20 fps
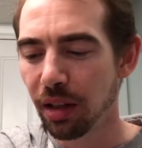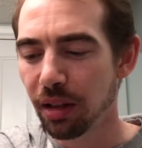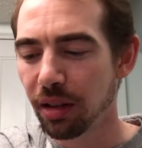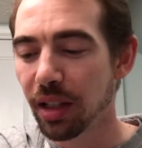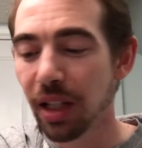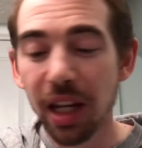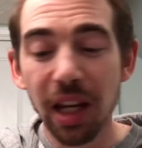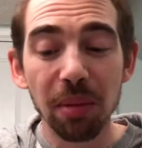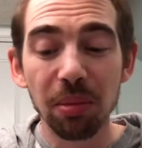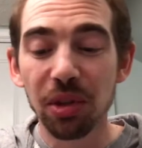
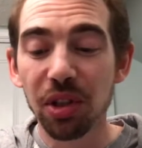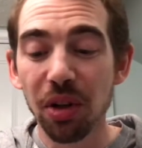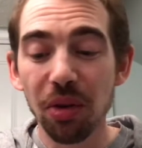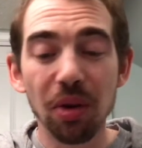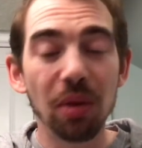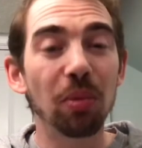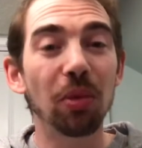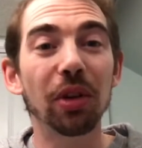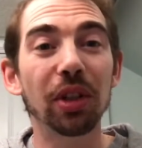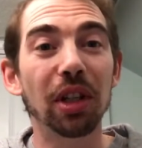To keep
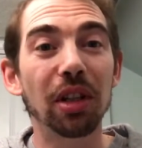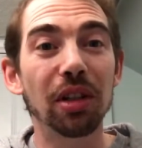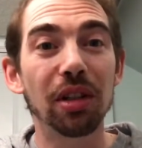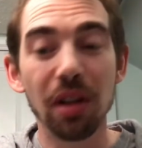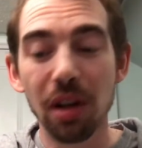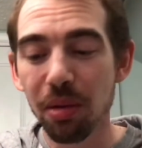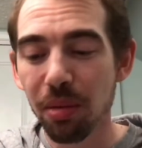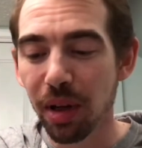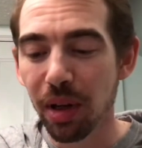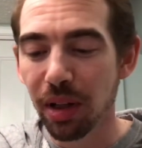doing what you're
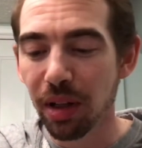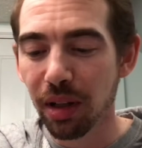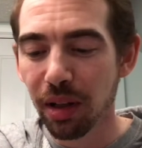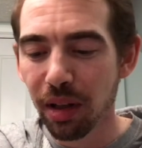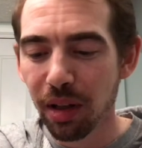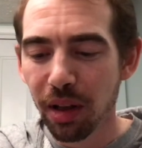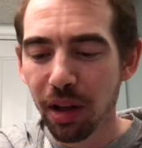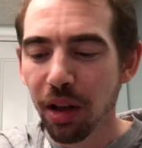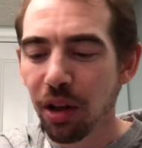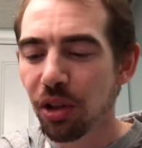doing,
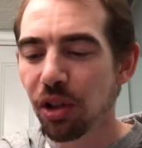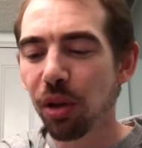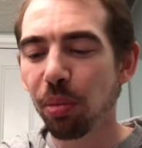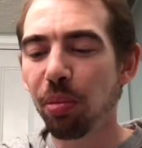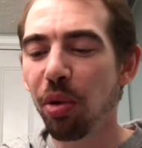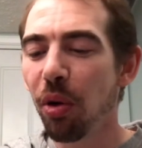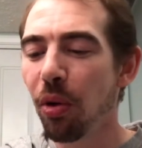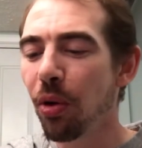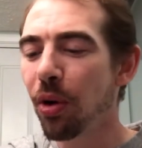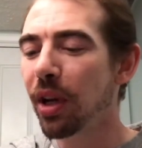
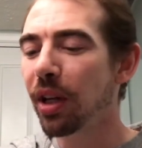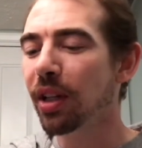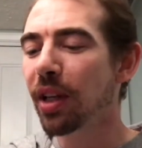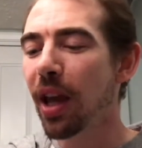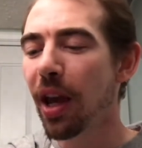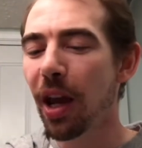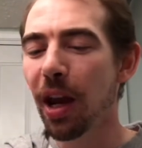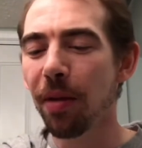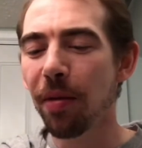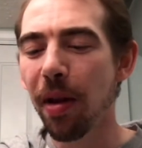supporting,
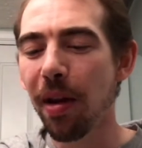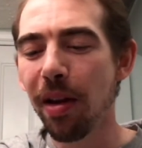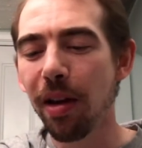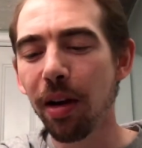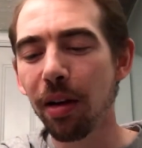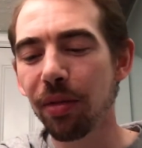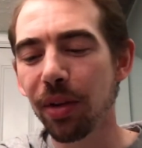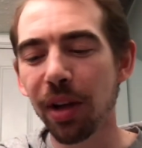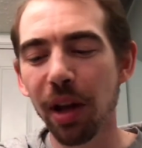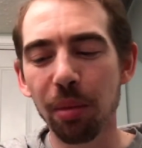caring,
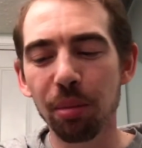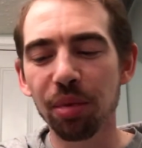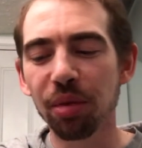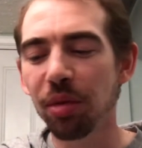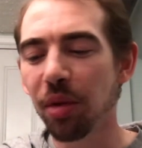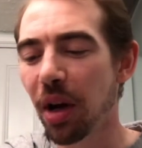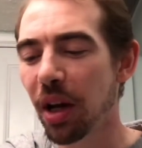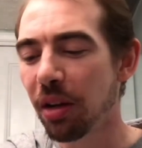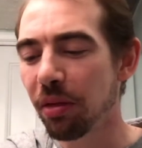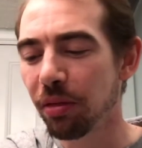loving, and
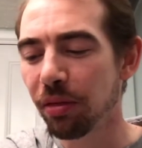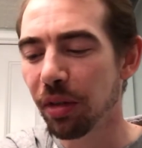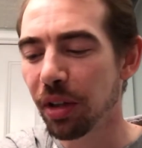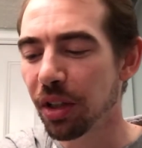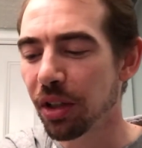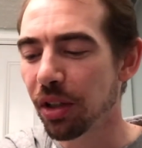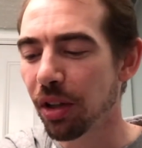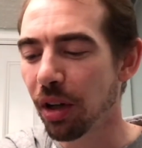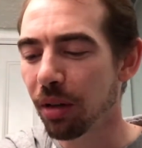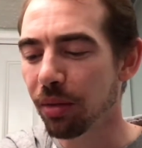praying for
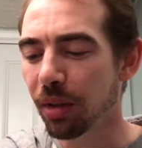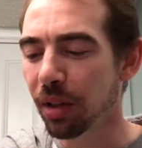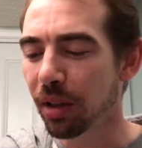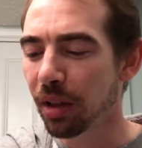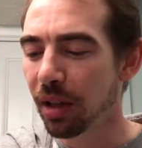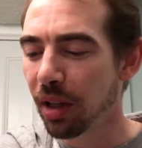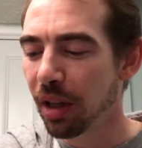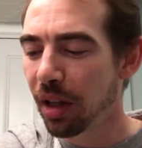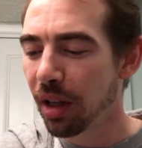each other,